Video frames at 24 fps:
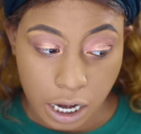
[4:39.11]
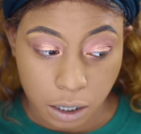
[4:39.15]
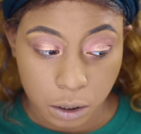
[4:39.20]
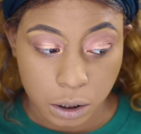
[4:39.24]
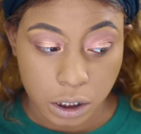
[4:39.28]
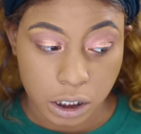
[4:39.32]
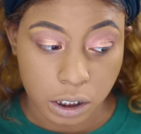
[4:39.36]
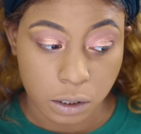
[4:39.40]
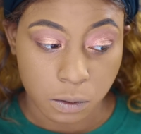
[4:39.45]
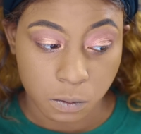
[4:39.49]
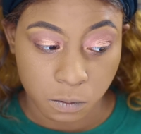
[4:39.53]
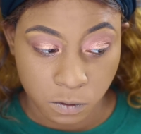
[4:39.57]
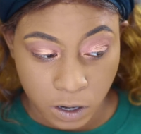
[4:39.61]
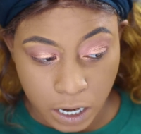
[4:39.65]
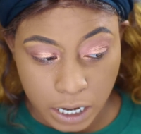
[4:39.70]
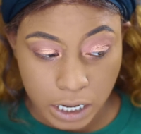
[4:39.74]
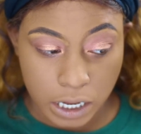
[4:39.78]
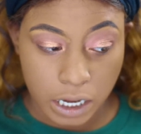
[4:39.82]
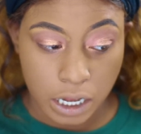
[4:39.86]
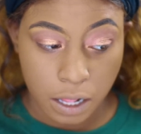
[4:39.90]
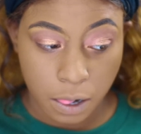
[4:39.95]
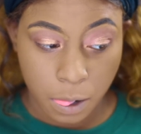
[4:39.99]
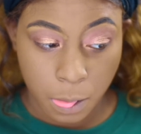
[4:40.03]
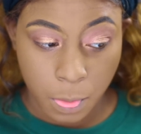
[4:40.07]
Now she's
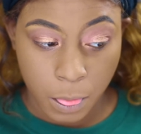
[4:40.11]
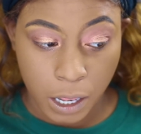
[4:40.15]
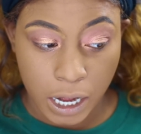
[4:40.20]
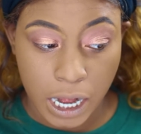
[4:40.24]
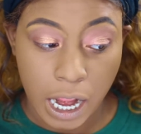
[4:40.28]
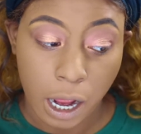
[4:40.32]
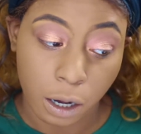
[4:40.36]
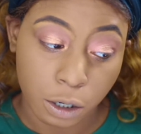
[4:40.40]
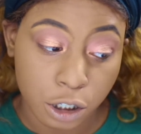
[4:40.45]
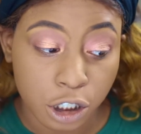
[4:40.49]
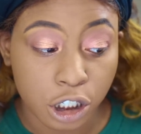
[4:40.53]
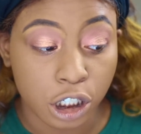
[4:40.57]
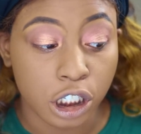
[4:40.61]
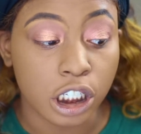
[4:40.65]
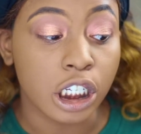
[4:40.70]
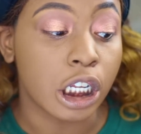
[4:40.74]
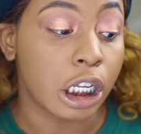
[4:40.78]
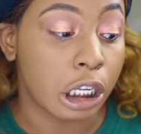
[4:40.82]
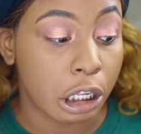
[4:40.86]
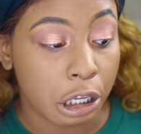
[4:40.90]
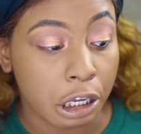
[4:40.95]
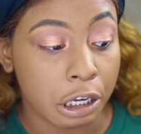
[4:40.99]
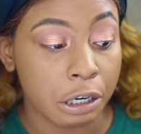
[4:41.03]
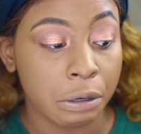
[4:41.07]
ready. Now she's
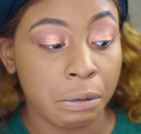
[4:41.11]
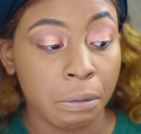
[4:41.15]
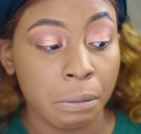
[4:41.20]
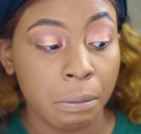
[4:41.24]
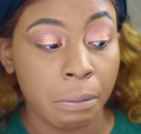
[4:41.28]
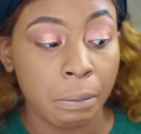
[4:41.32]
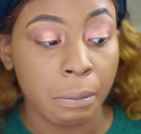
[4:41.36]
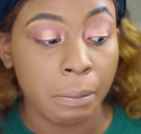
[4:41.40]
lit.